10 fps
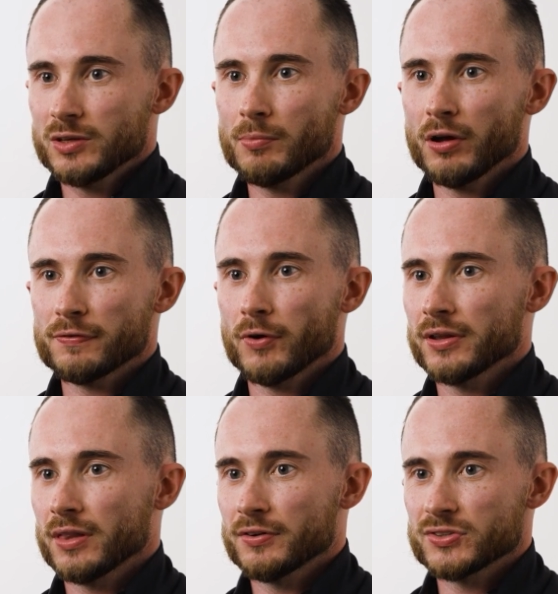you might
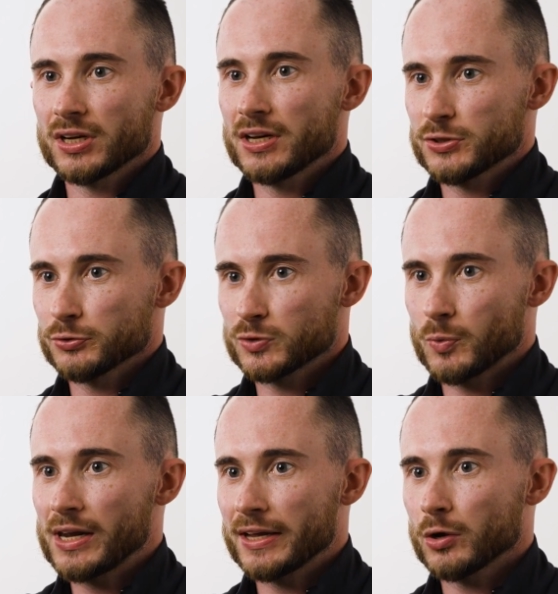find there is an initial
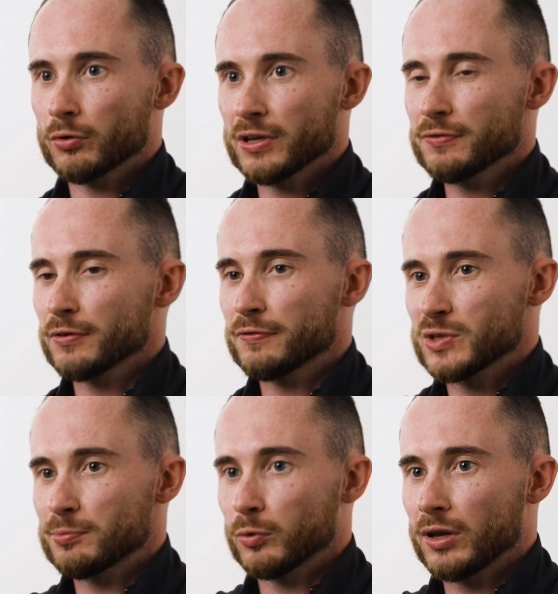swelling or even a
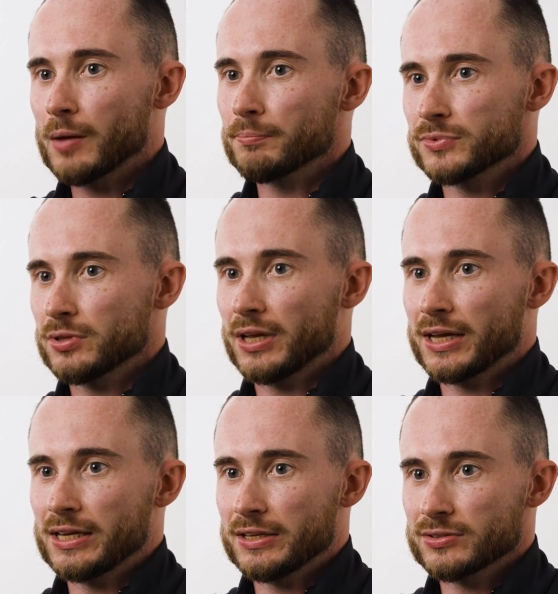visible lump to the
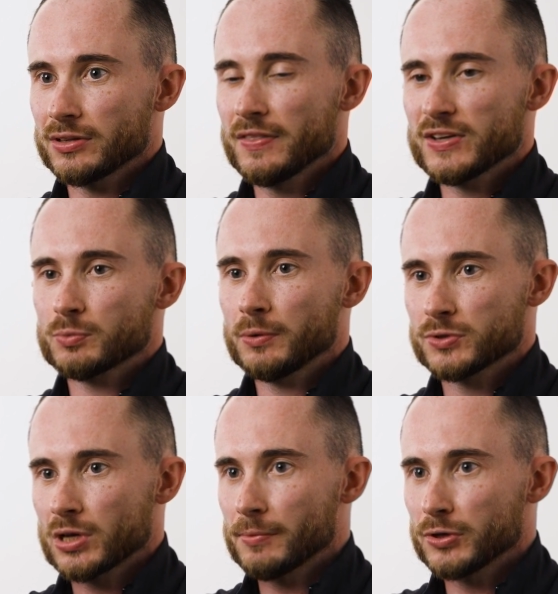Achilles, and this we would term a